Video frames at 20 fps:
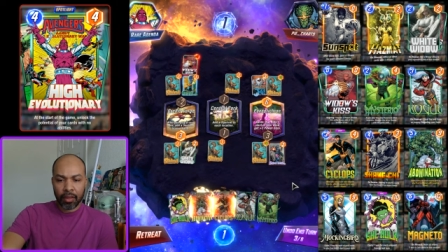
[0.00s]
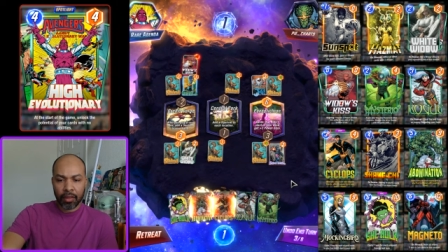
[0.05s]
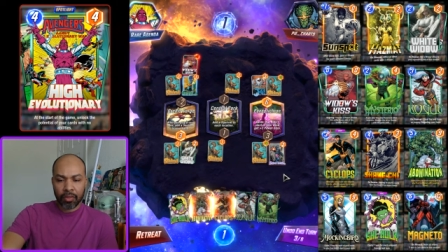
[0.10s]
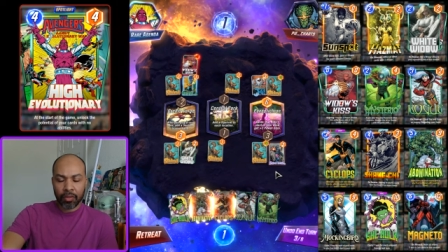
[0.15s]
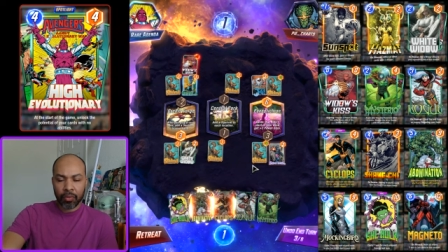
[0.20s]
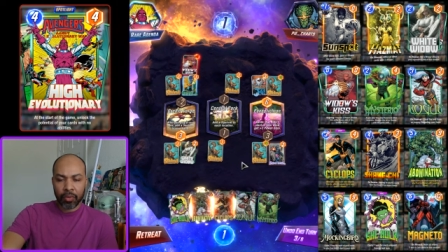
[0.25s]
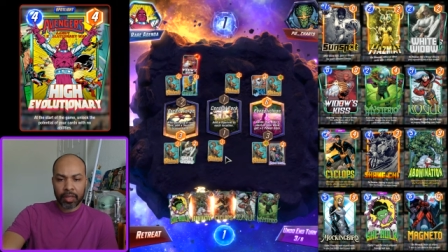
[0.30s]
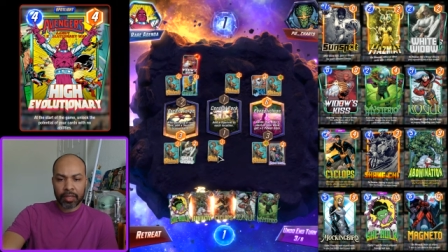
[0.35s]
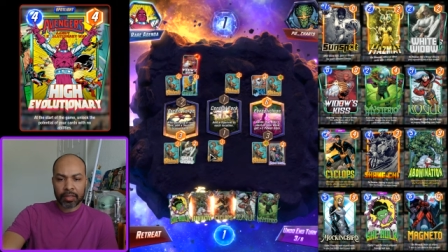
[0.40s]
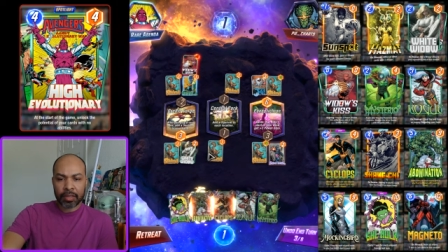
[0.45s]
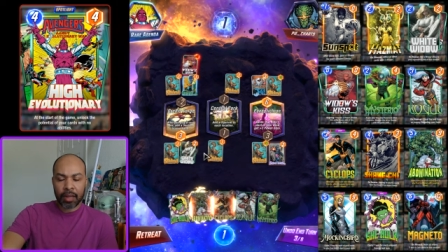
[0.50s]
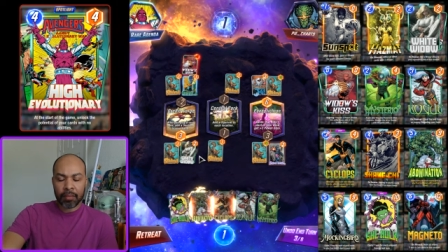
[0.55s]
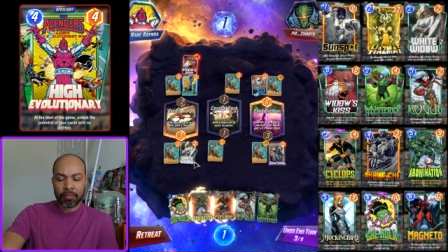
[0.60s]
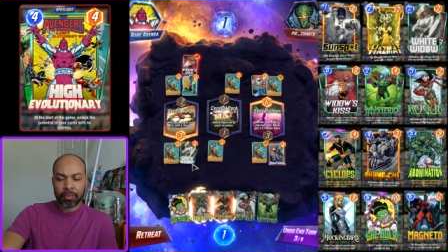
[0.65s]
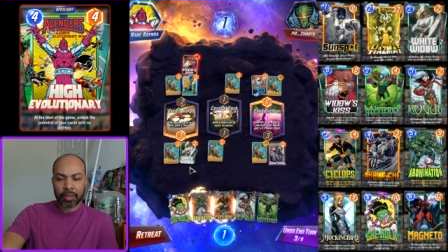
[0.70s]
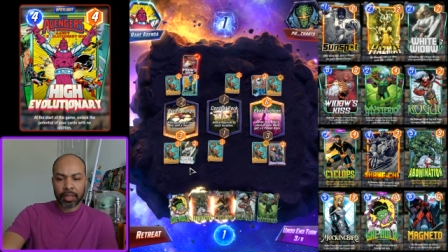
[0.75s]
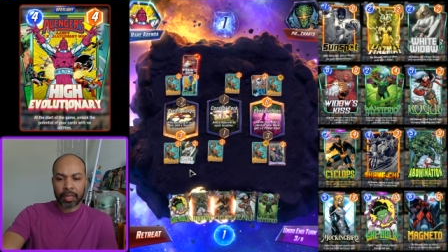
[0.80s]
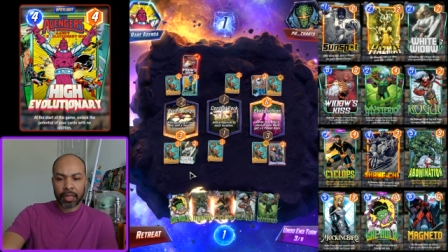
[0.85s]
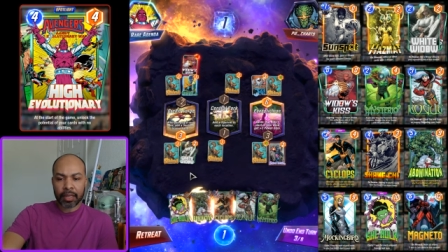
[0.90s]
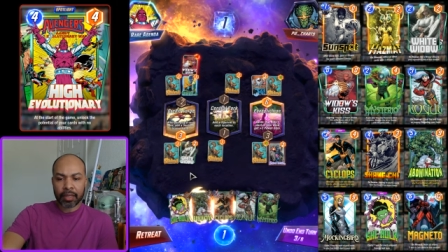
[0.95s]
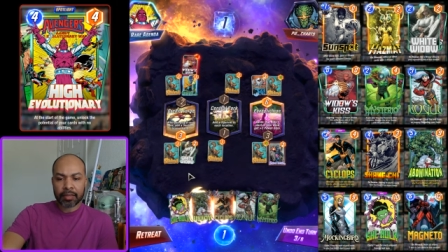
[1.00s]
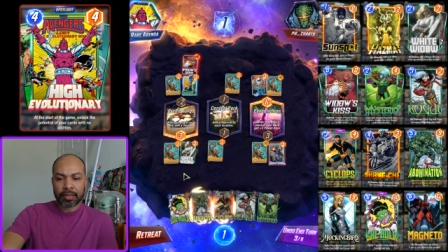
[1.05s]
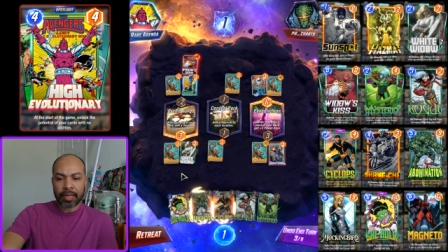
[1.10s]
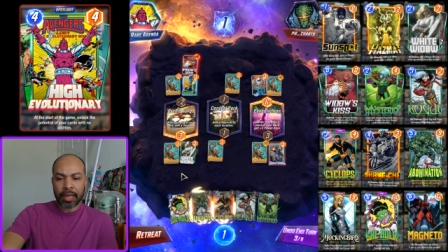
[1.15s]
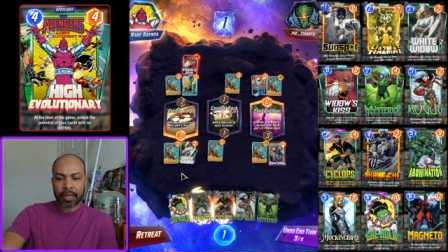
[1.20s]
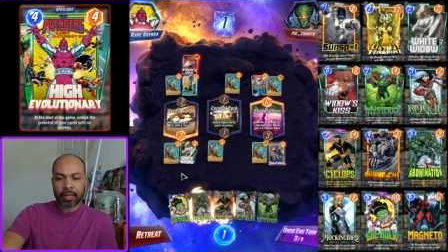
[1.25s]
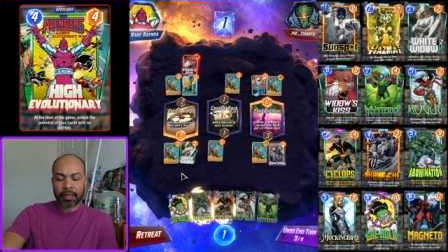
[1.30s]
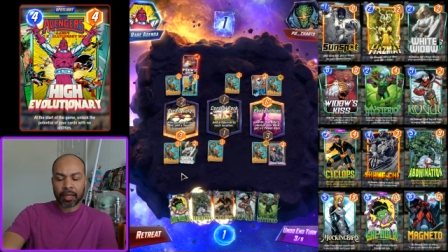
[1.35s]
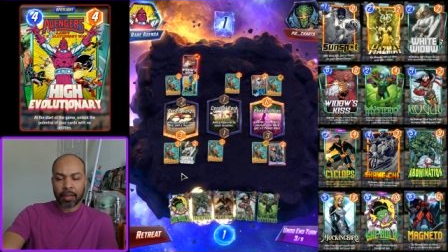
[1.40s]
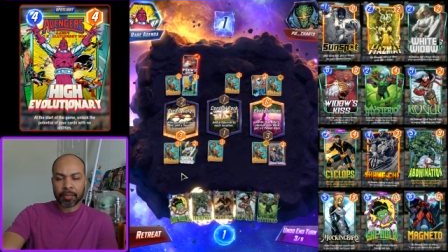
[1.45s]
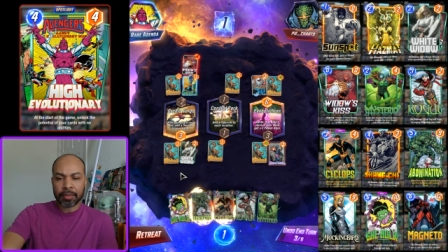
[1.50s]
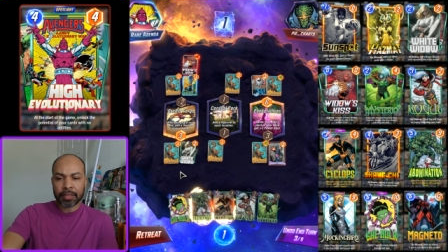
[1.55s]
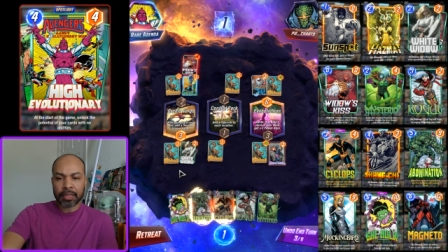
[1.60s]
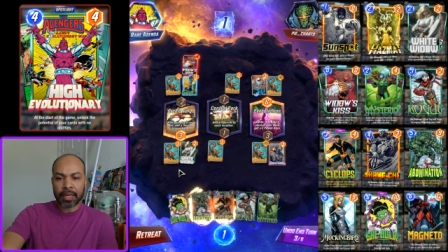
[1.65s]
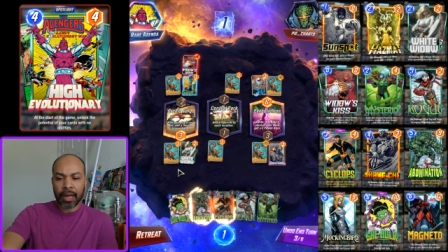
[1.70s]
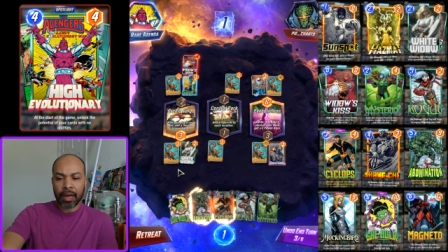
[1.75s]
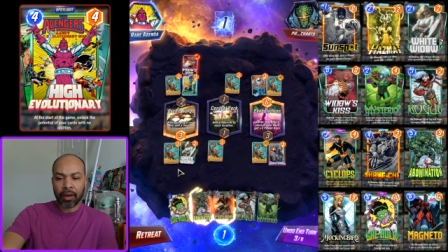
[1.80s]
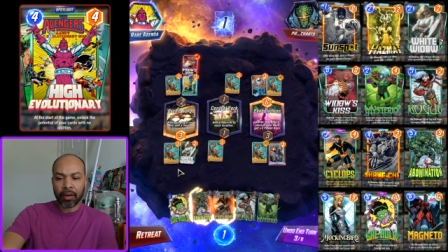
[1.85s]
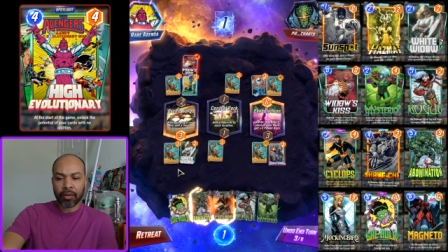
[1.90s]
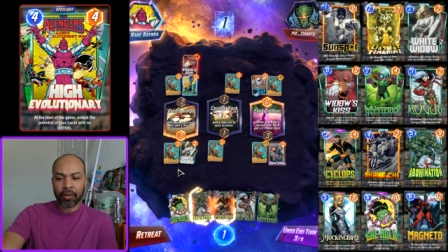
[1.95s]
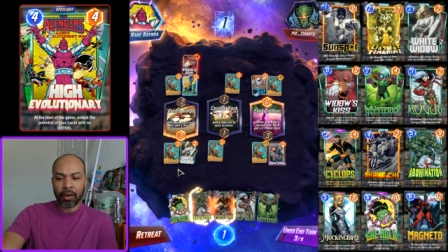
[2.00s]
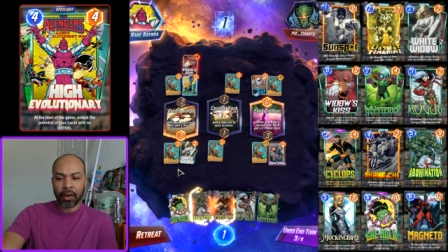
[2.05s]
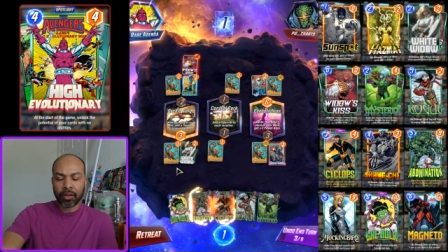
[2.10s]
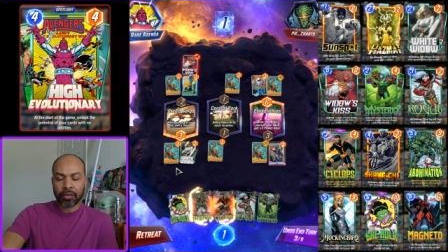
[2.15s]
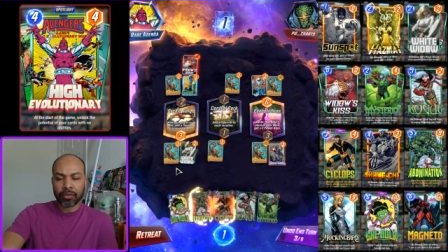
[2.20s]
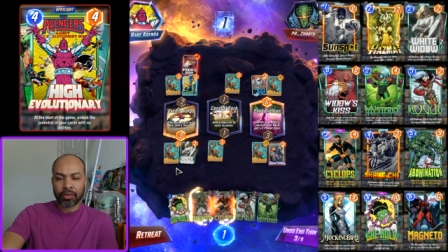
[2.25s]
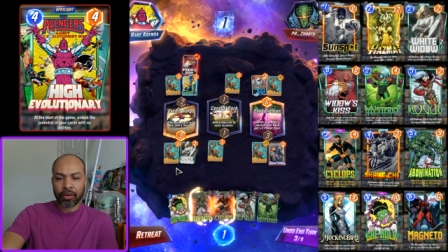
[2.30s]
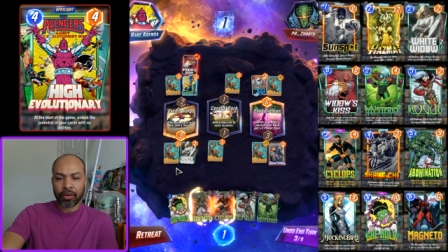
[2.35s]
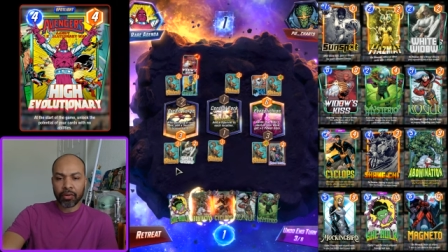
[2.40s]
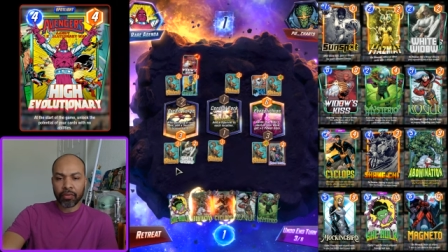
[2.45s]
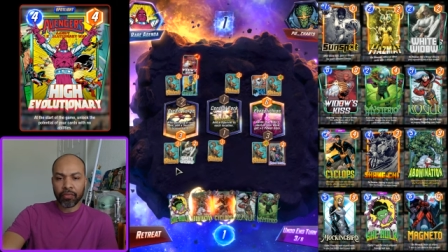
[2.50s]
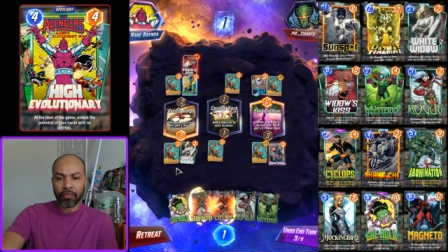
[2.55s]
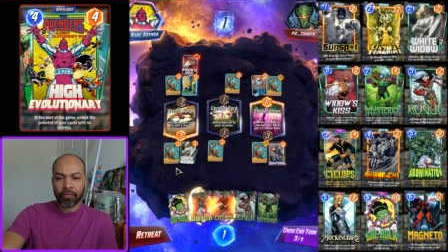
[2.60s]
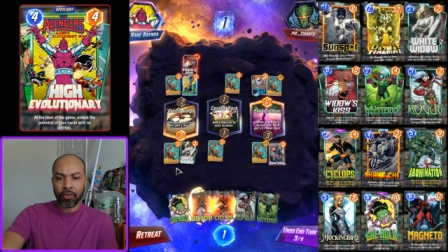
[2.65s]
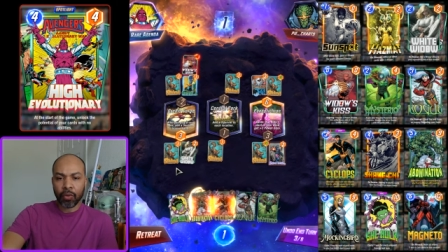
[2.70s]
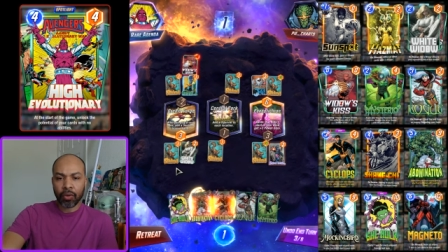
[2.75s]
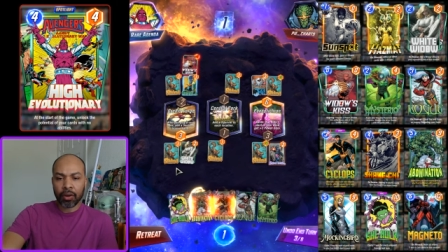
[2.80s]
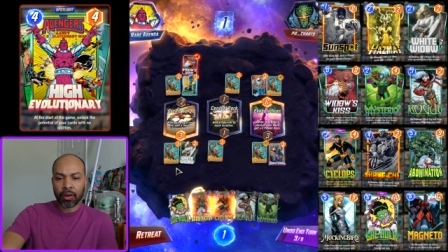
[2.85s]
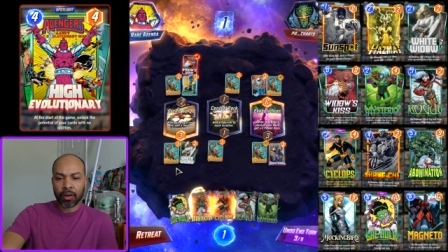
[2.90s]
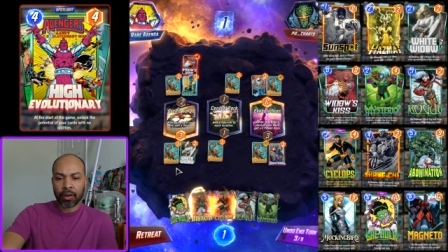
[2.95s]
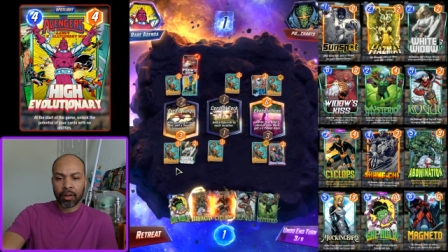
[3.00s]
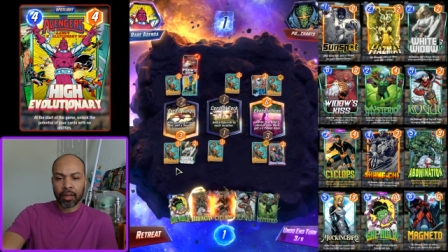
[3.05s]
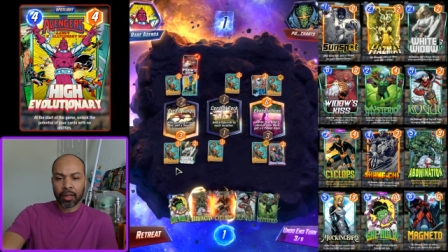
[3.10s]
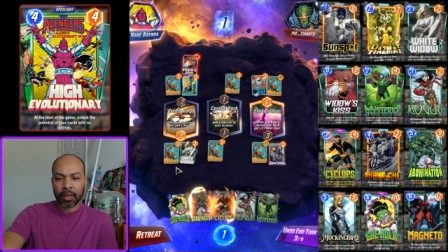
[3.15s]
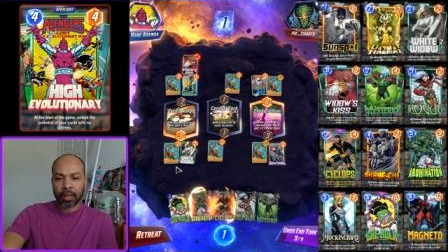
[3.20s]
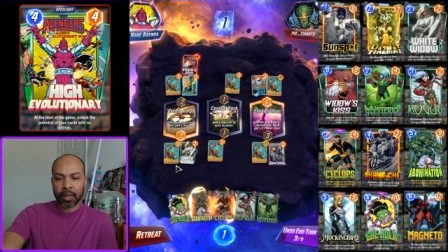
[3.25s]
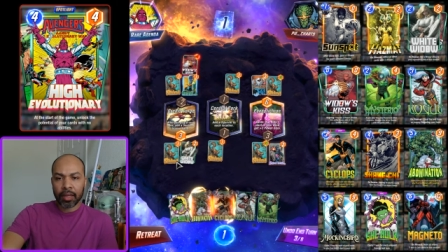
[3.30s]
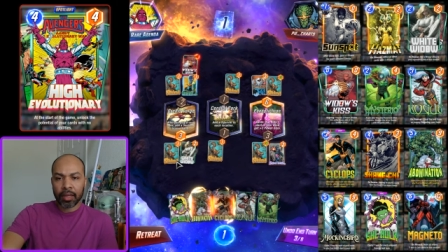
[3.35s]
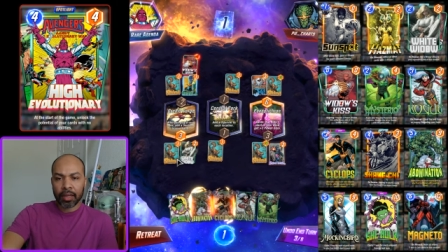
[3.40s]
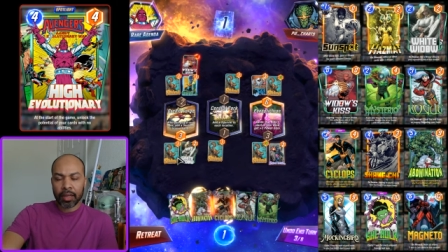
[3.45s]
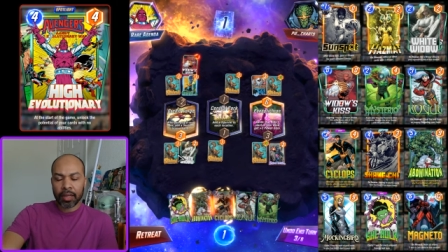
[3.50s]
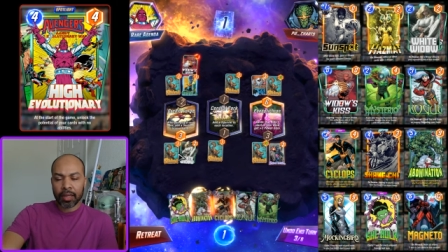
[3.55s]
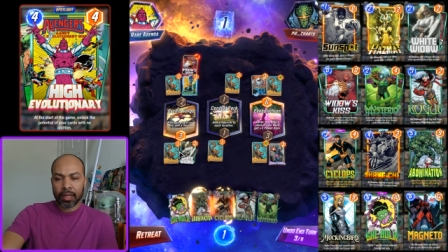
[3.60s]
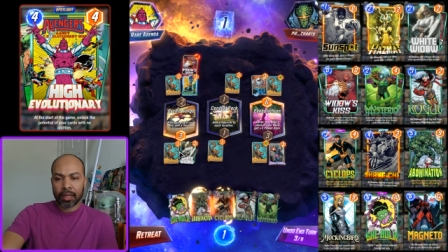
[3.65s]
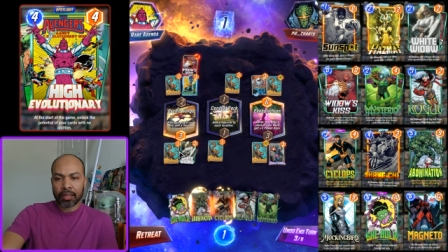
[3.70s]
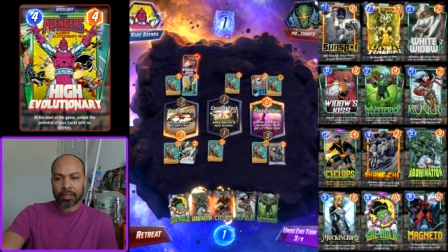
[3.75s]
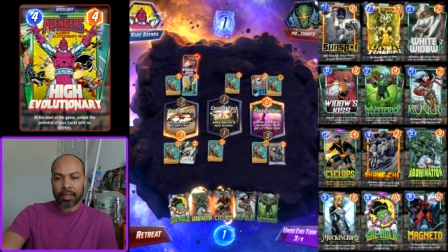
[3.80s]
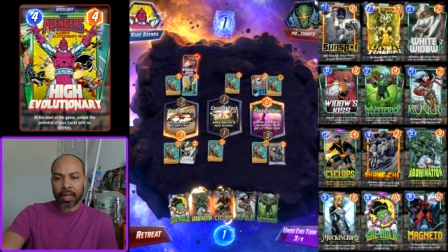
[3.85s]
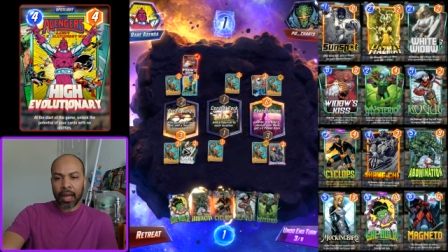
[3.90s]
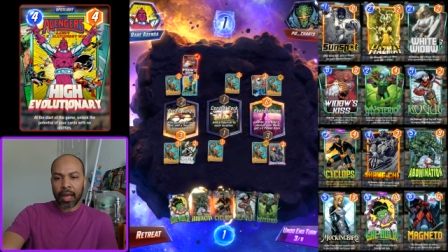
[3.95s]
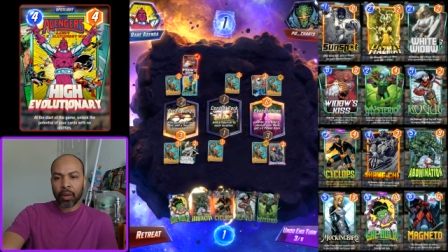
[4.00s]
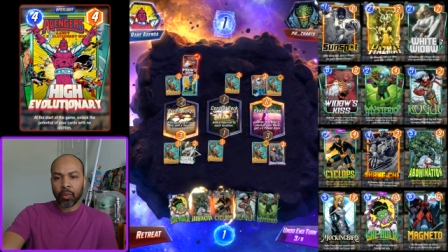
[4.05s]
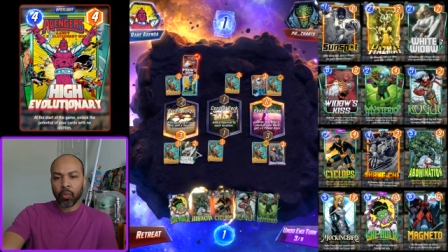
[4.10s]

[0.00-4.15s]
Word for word: The reason I'm playing Cyclops down on turn four is I